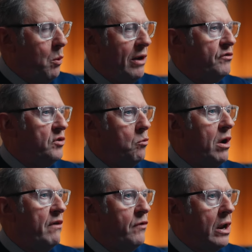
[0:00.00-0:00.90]
went
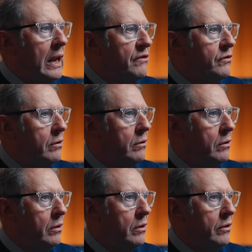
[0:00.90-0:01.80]
somewhere for a lesson.
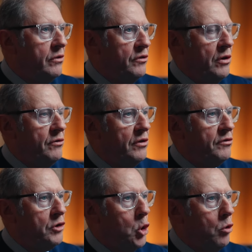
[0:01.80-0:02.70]
The shooting
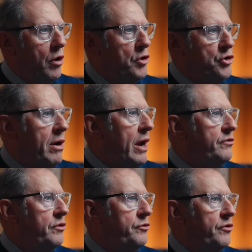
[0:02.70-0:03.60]
school tried
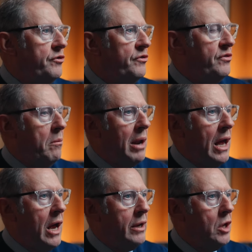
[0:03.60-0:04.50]
to just
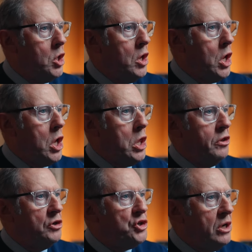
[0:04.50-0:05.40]
supply
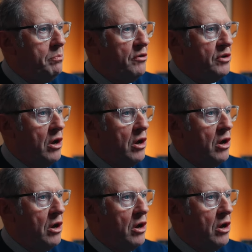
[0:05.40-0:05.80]
the cheapest